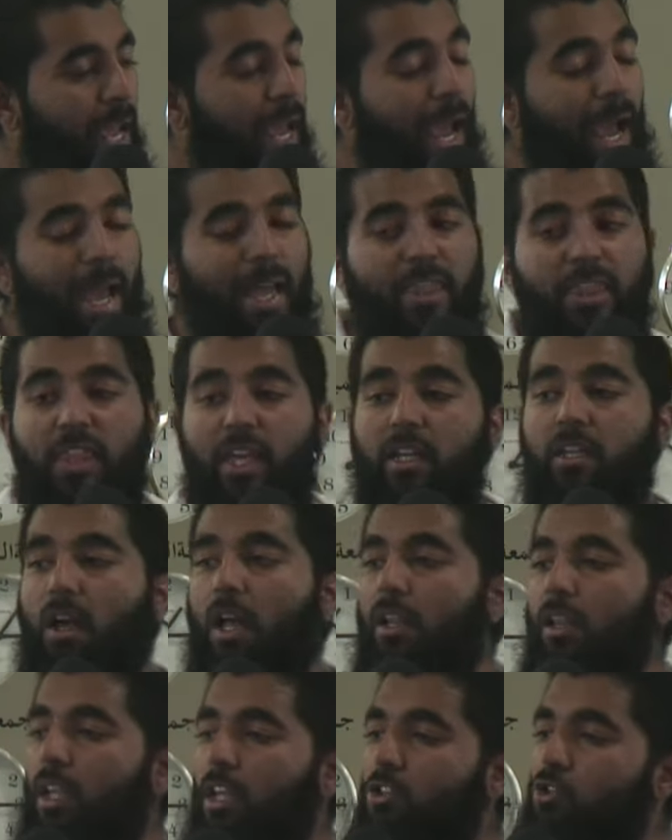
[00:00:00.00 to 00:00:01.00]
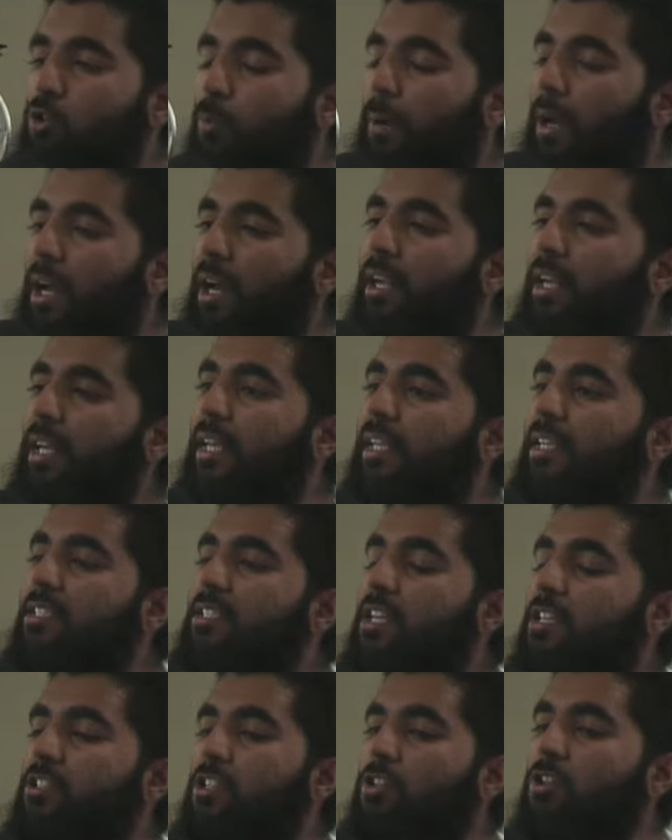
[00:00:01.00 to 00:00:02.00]
And then Allah subhanahu he
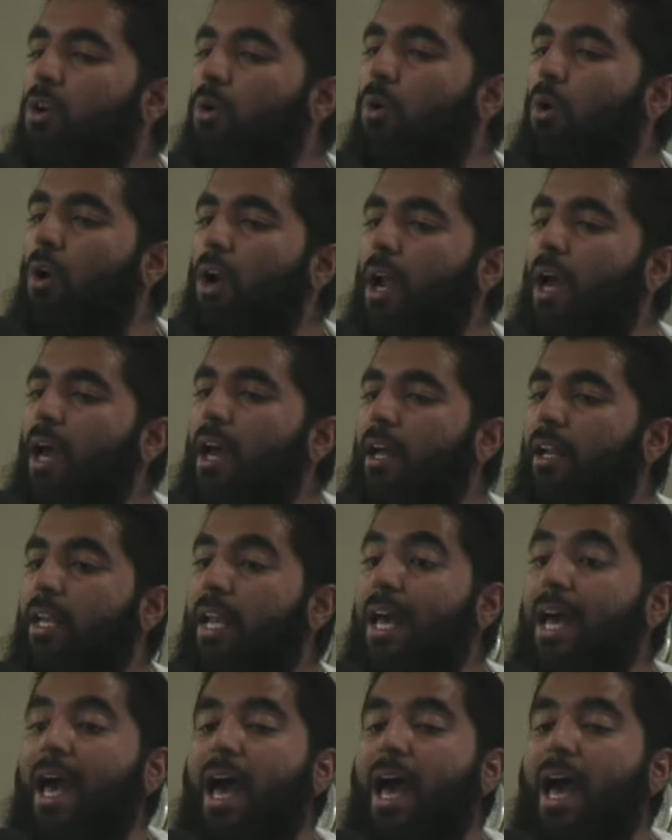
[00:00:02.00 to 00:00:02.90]
says in the Quran,